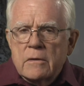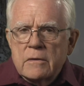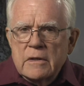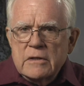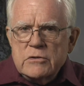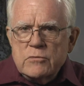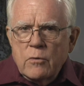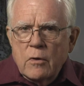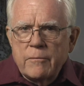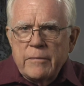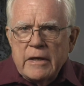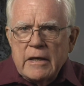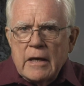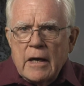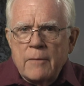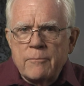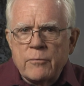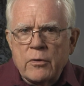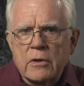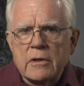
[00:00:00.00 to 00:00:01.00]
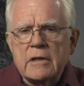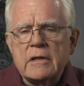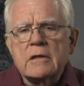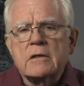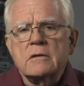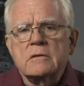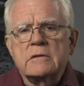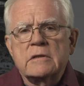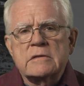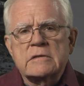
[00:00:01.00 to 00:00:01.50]
This will be a
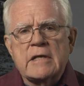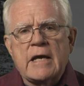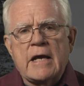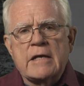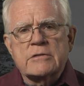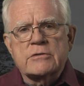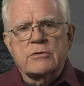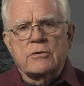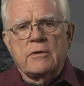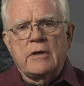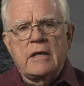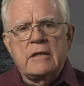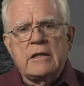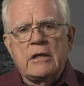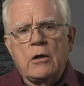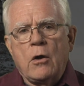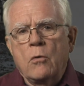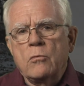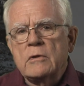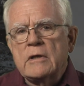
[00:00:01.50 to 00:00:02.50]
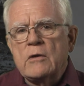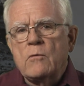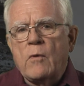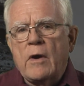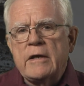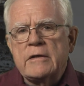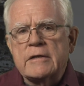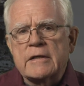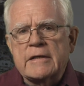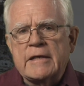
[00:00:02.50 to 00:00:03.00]
political disaster, and the only
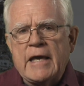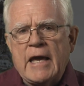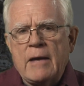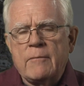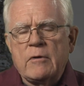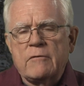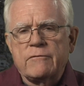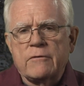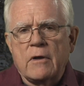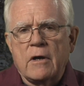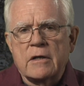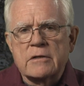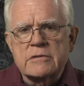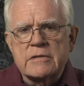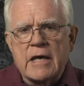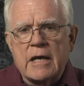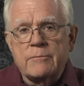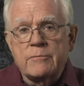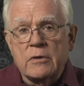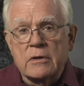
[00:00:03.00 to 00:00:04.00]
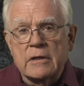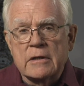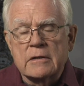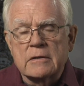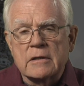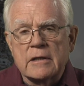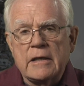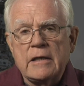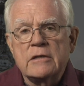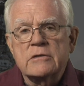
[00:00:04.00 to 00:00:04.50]
way to camouflage that
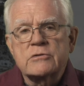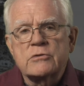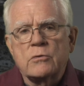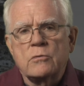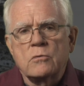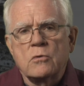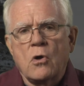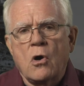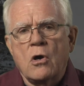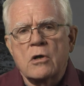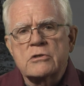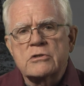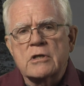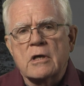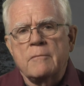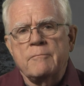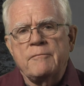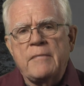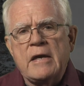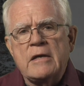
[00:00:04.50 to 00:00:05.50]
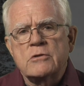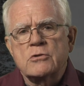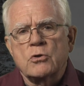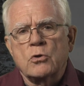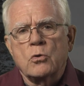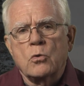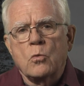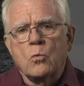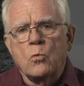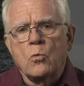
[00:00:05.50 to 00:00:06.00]
politically is to launch a
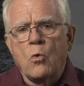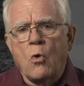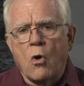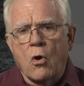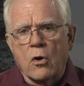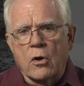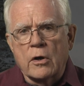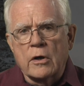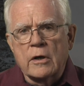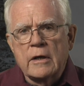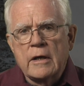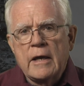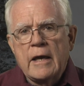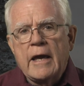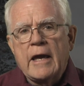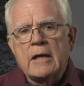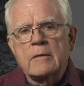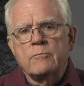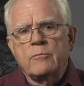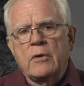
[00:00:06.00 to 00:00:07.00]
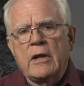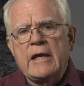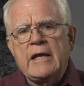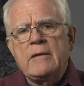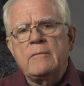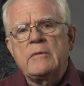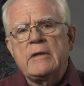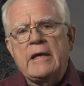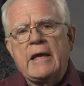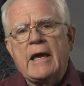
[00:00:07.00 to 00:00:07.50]
major war and
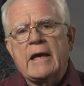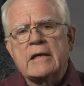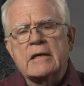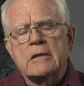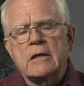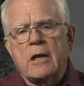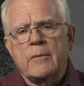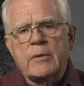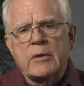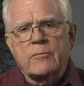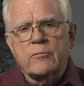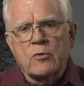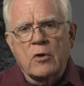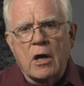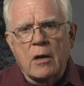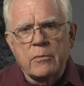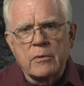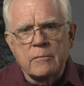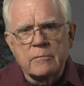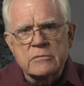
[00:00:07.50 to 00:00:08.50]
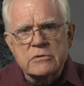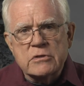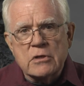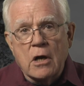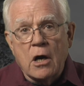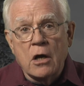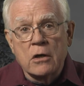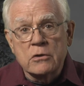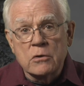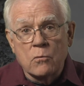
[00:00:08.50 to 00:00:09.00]
blame the economic problems
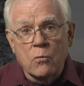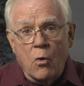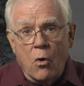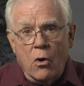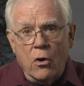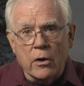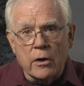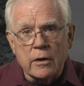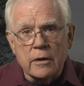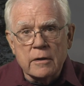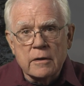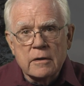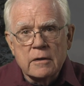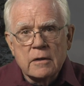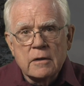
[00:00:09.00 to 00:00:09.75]
on the war,